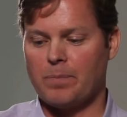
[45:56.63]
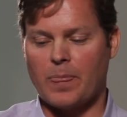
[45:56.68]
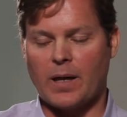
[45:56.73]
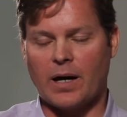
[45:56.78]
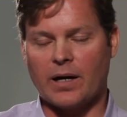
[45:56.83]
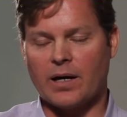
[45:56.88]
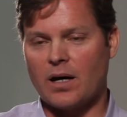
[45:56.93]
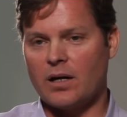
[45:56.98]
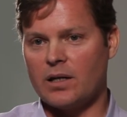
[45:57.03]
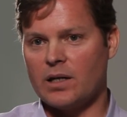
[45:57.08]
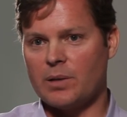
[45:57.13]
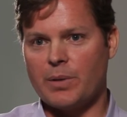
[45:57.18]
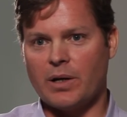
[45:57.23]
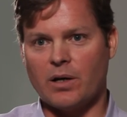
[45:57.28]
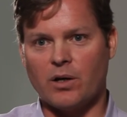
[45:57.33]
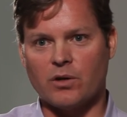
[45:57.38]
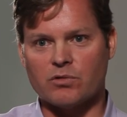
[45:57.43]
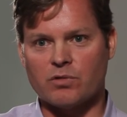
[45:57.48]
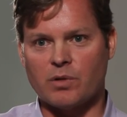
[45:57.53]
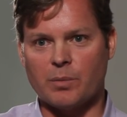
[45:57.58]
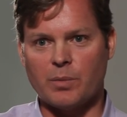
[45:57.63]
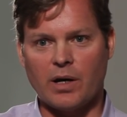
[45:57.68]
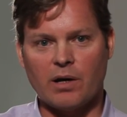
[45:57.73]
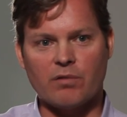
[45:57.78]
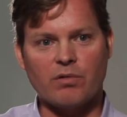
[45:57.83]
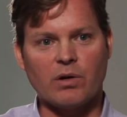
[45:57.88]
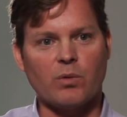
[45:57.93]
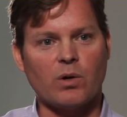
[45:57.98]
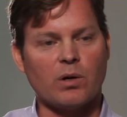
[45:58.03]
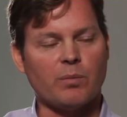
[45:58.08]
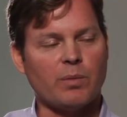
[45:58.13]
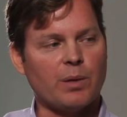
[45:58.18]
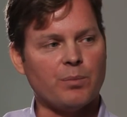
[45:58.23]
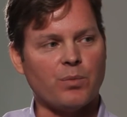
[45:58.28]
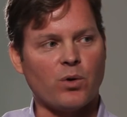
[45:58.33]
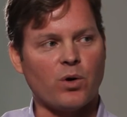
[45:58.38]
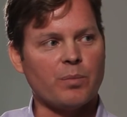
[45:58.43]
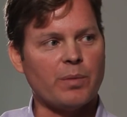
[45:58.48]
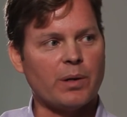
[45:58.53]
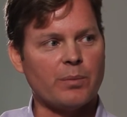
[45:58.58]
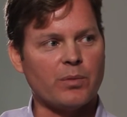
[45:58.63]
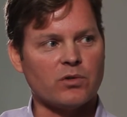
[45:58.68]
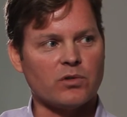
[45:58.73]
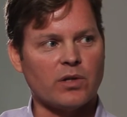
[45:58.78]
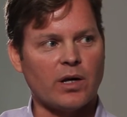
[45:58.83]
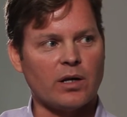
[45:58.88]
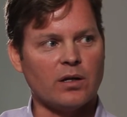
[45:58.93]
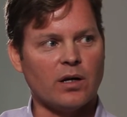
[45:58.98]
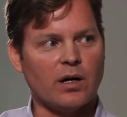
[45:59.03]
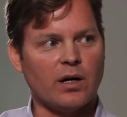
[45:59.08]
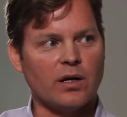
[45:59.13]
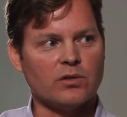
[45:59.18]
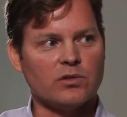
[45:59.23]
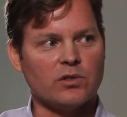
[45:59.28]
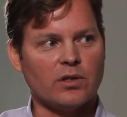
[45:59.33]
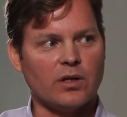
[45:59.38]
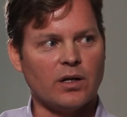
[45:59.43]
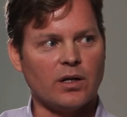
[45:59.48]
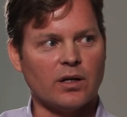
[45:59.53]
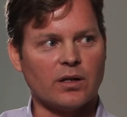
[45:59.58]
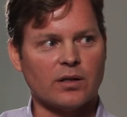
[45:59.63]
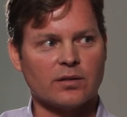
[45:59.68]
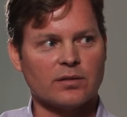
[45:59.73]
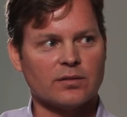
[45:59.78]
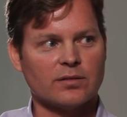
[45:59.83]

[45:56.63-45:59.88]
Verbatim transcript: I got emails from every one of my board members that night saying,